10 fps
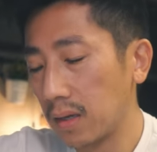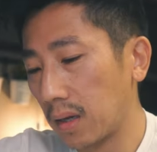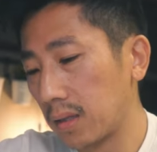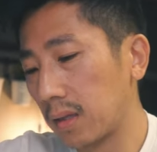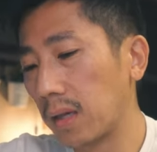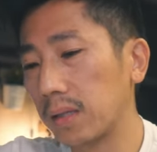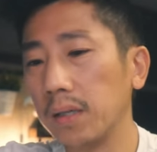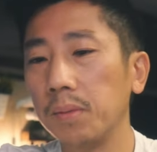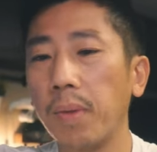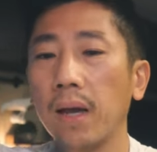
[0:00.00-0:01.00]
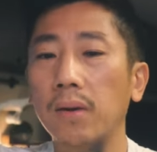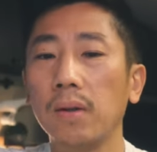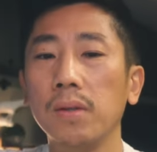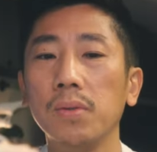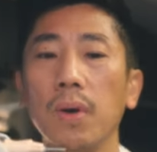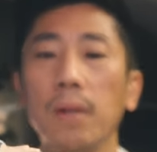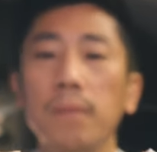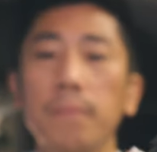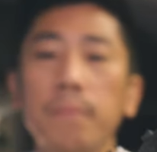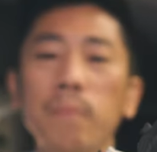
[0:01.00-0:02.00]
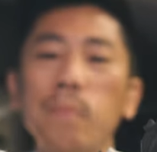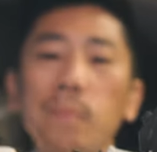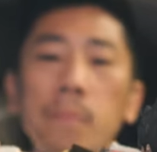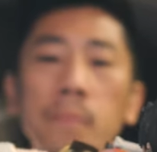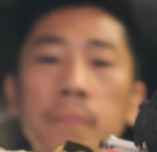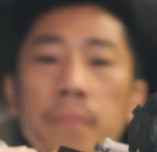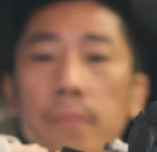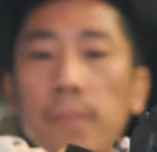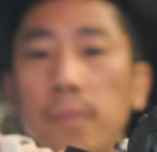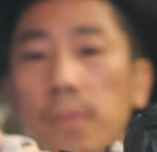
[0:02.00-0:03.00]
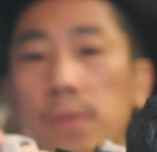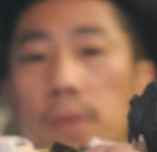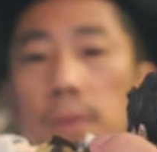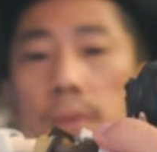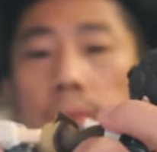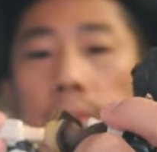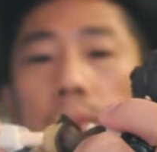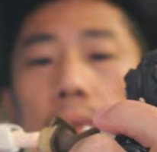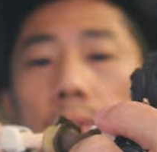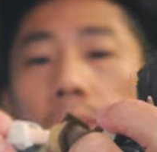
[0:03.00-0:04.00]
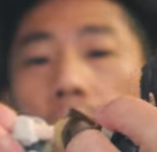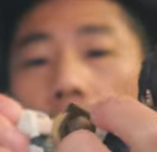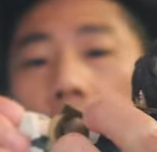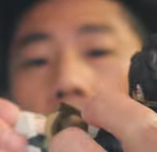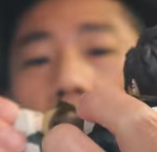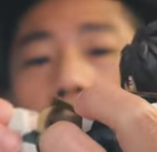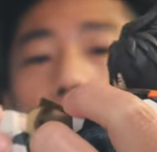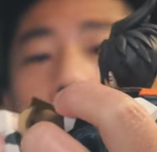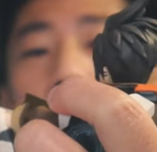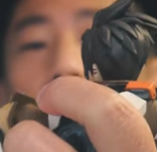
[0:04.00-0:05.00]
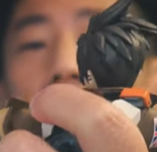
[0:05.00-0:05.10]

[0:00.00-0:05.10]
I think that's his background as well. So I admire him a